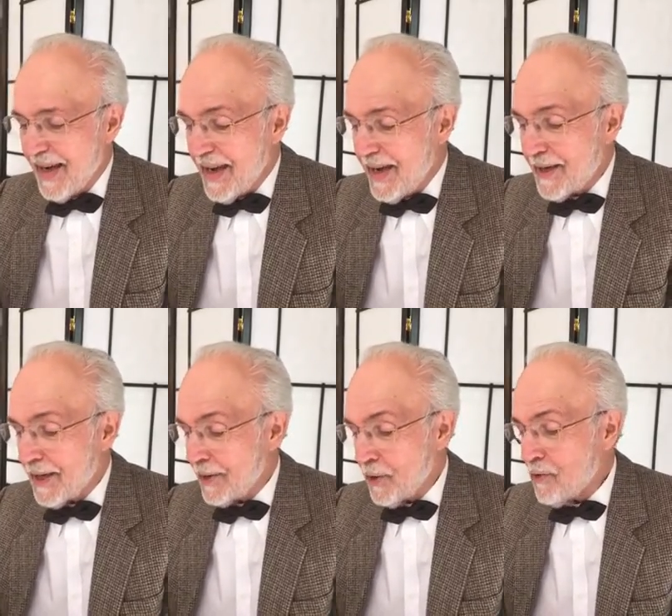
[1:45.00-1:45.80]

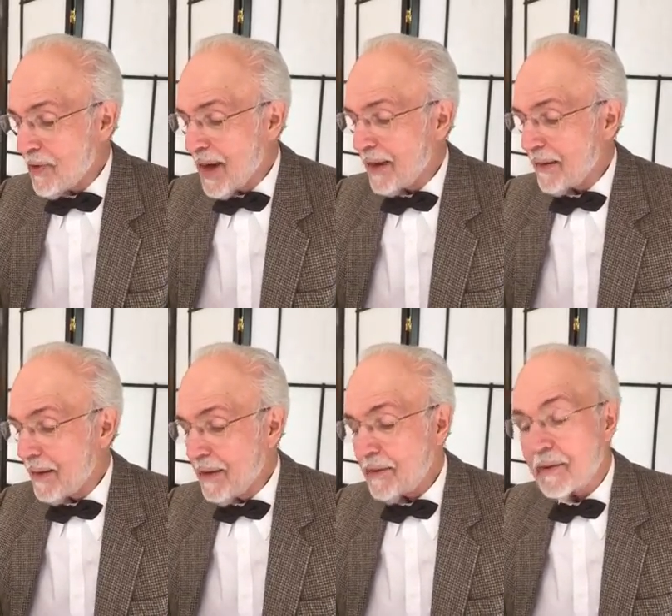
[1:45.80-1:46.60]
And you got at
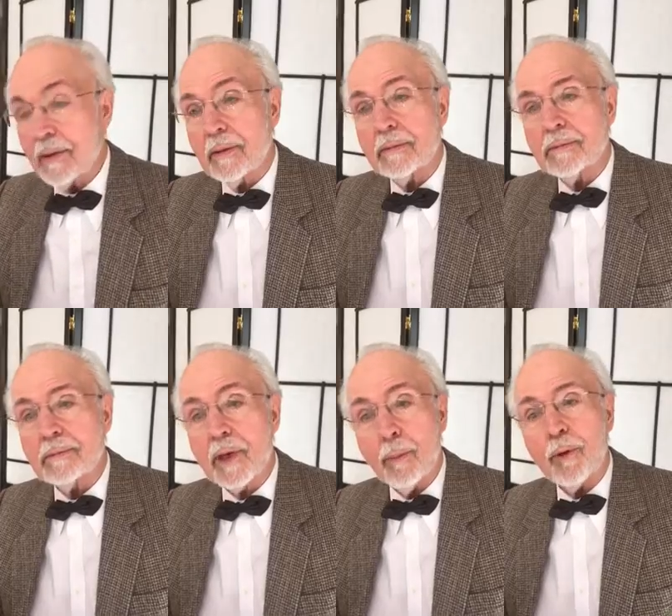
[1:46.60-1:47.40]
least a
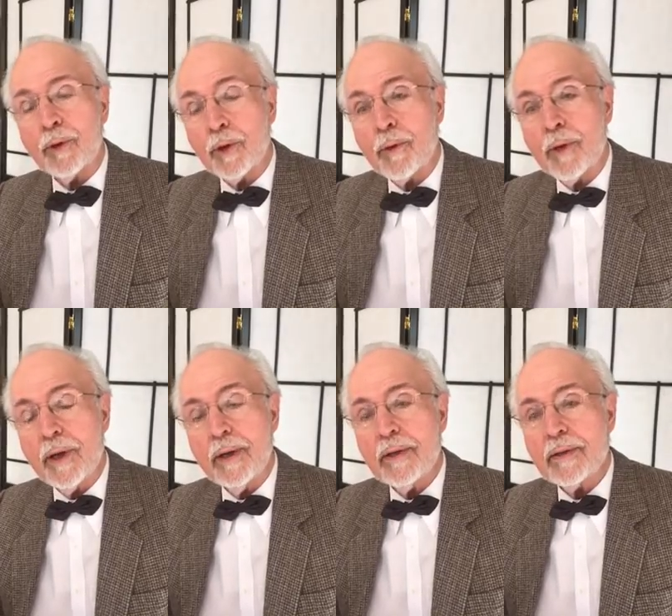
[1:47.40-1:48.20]
couple of
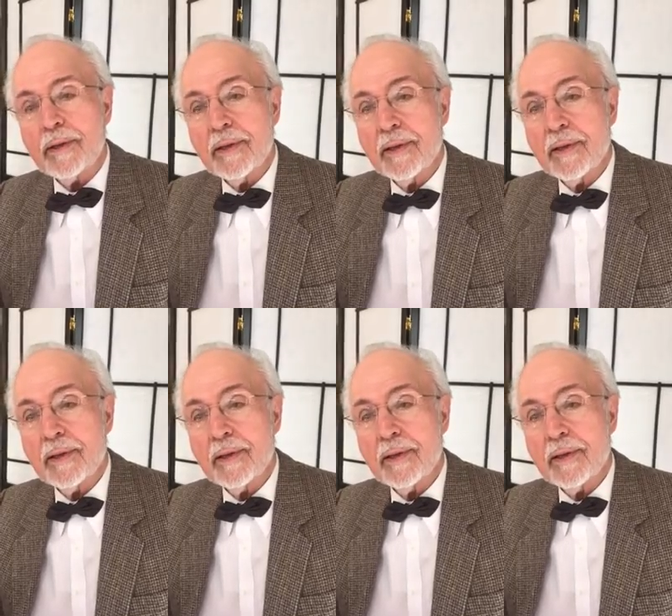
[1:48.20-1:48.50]
degrees.